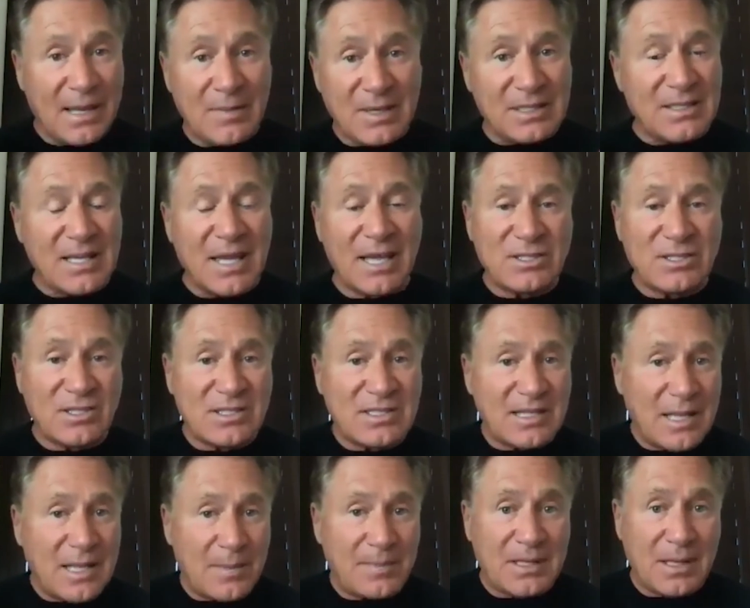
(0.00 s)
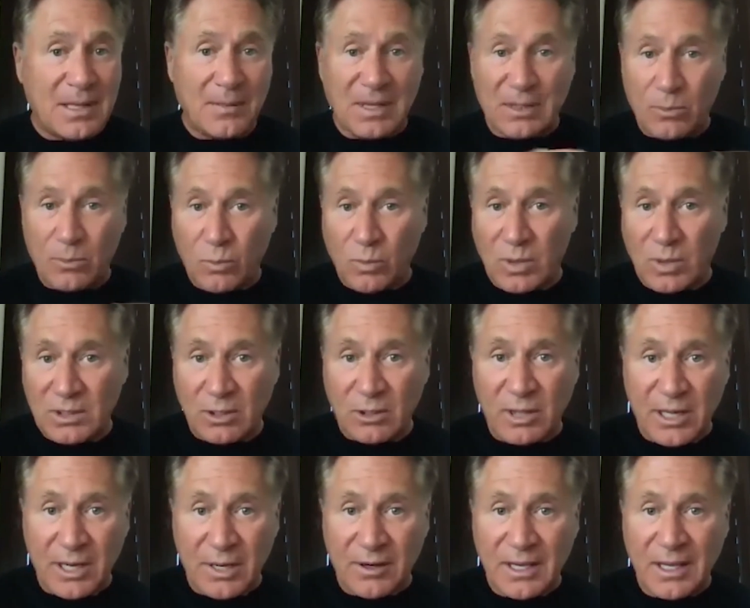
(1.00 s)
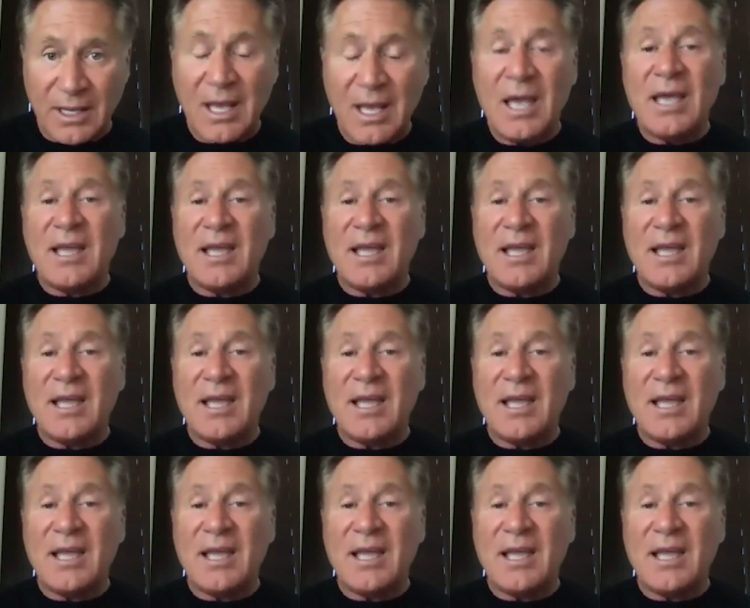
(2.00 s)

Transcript: not just an epidemic in one little area.